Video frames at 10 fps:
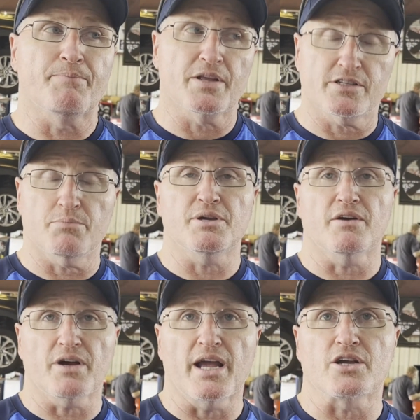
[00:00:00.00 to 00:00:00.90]
a
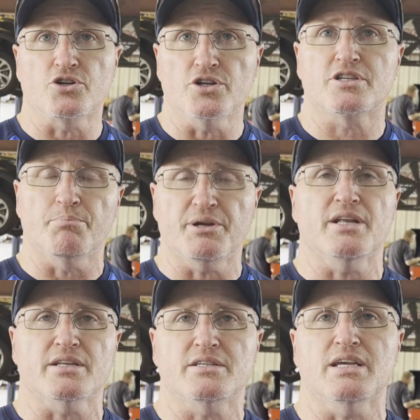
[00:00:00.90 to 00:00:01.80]
good
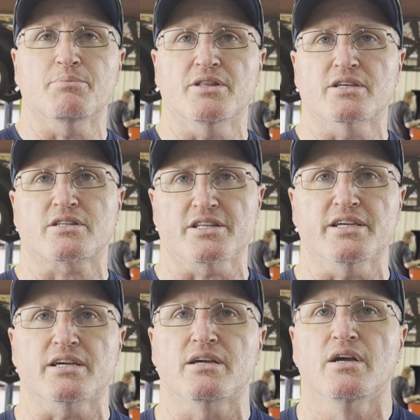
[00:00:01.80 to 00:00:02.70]
competing team in this
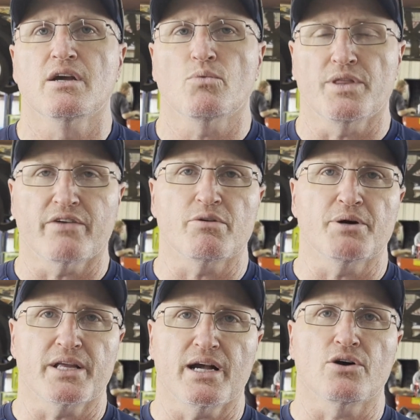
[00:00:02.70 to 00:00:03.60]
league with
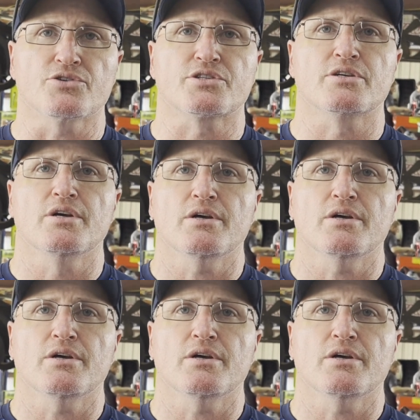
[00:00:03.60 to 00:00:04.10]
everybody else,